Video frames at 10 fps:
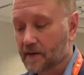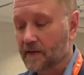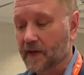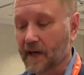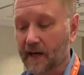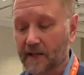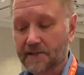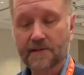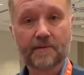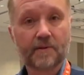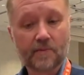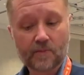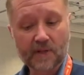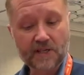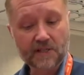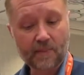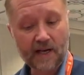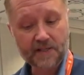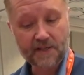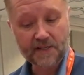The guides place the
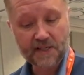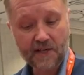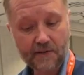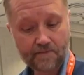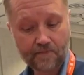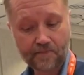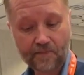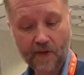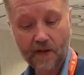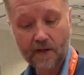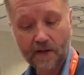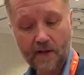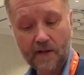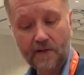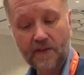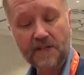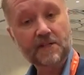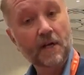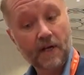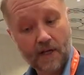box in the center.
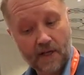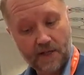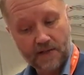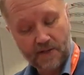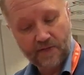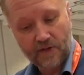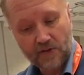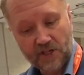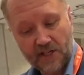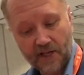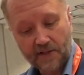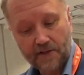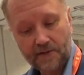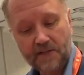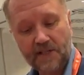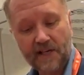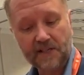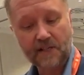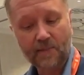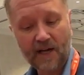This diffuse detector
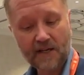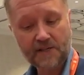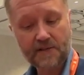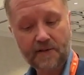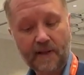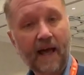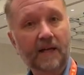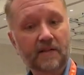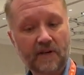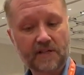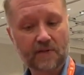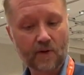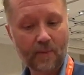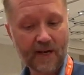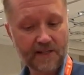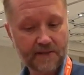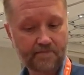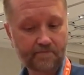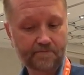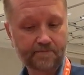detects the box, activates the robots,
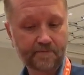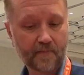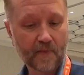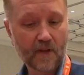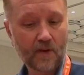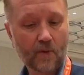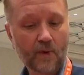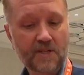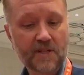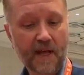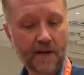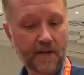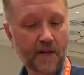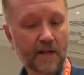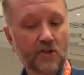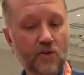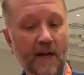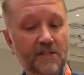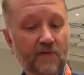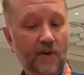which then
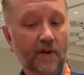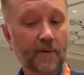transfer